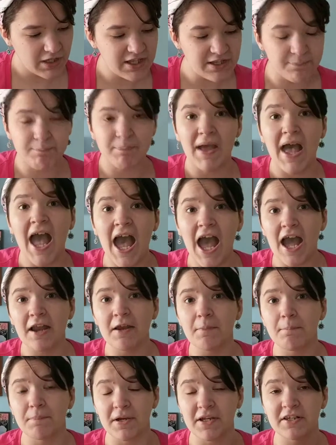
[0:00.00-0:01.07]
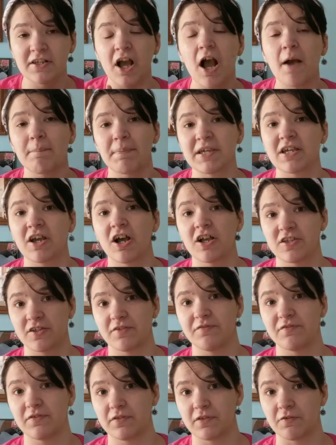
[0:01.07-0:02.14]
it's bad, but not because
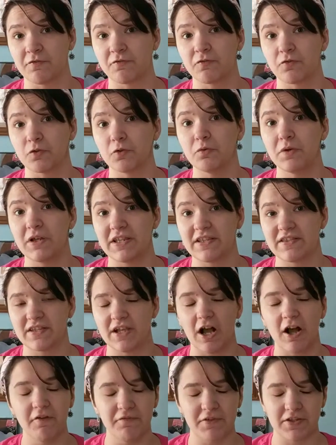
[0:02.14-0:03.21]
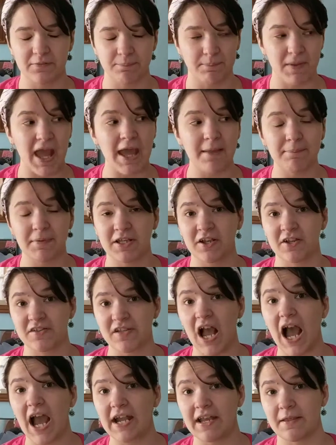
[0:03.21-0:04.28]
of the fruit itself. It's bad because
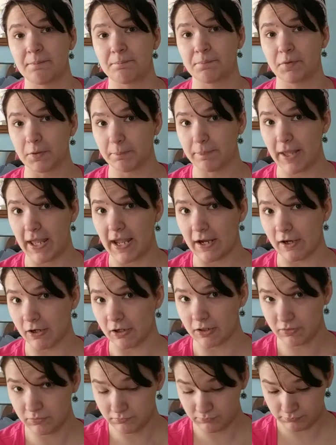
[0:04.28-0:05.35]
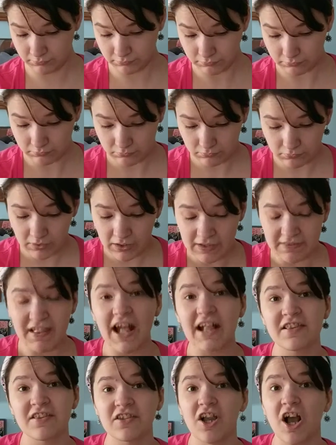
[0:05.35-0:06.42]
I didn't prepare.
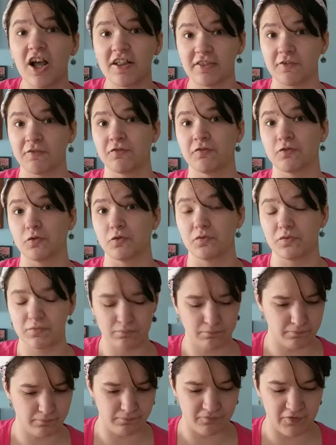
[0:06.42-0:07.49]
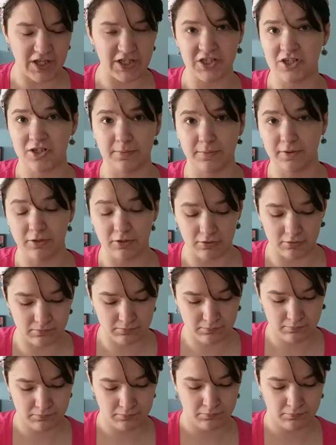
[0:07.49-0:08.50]
That's not the fruit, vegetable,